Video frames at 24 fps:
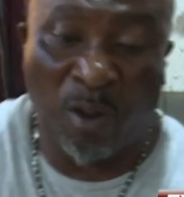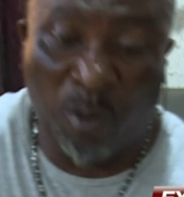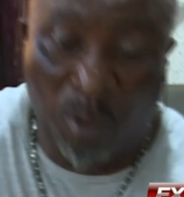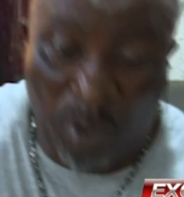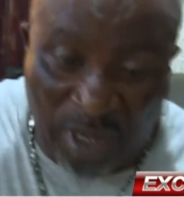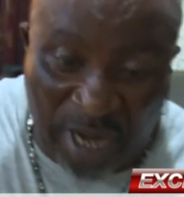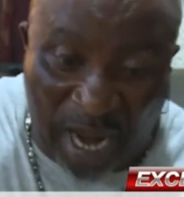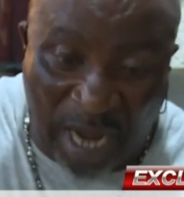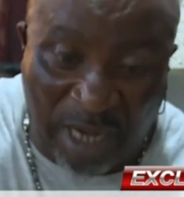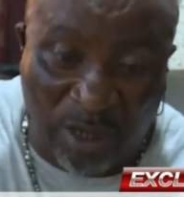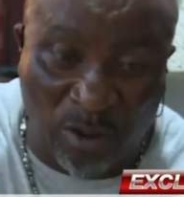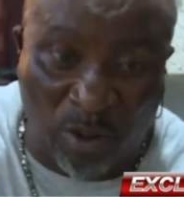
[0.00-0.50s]

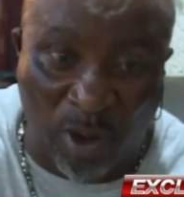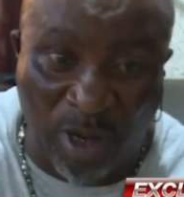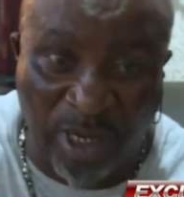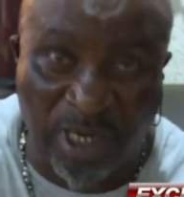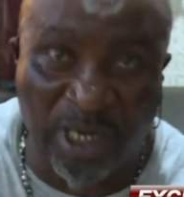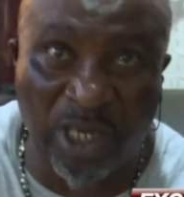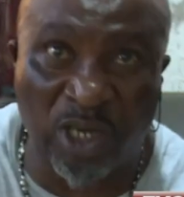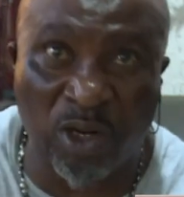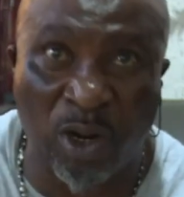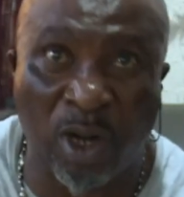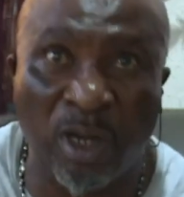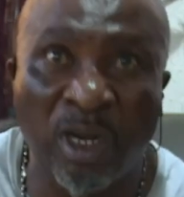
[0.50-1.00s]
With that
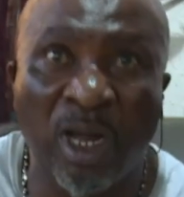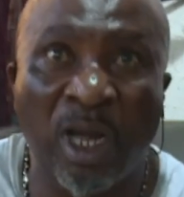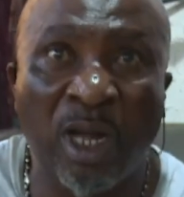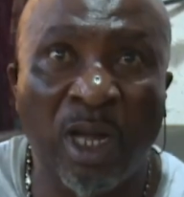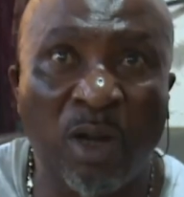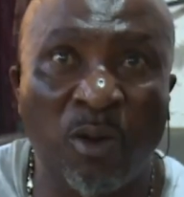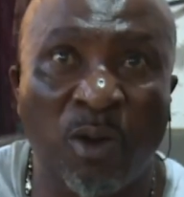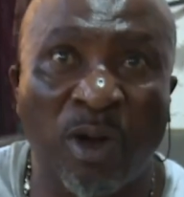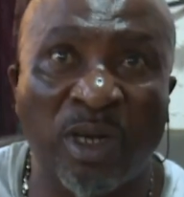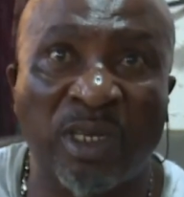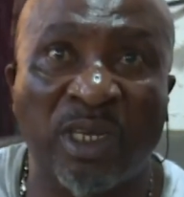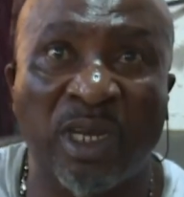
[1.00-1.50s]
condition,
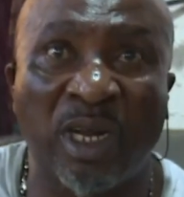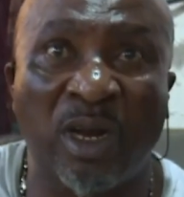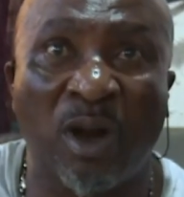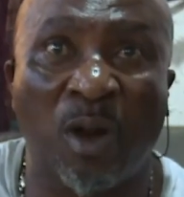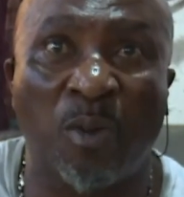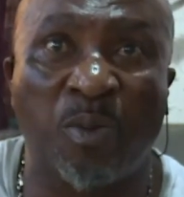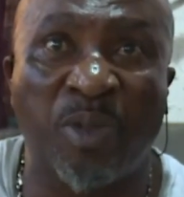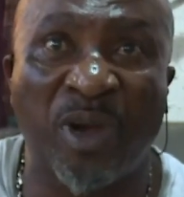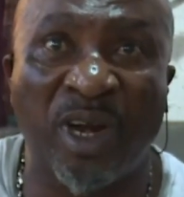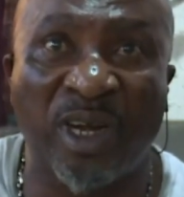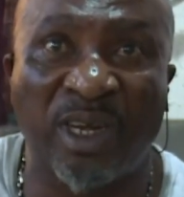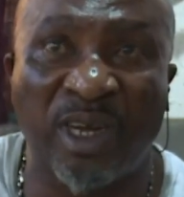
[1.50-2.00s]
he was still
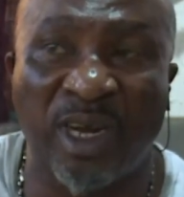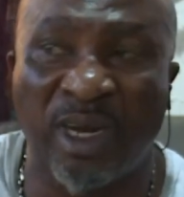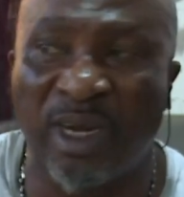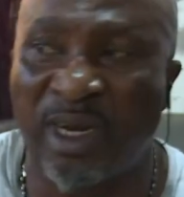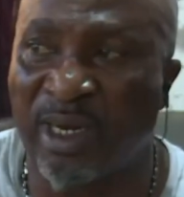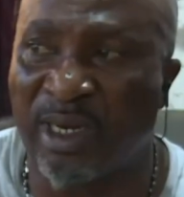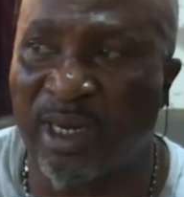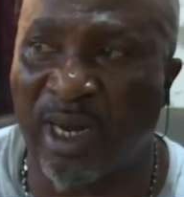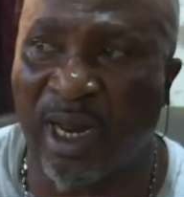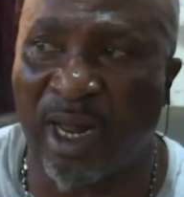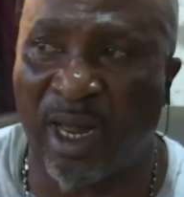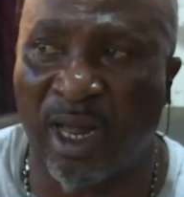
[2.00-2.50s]
operating
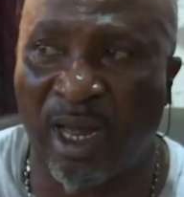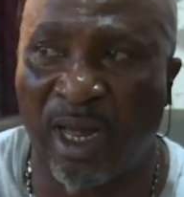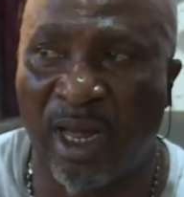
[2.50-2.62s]
his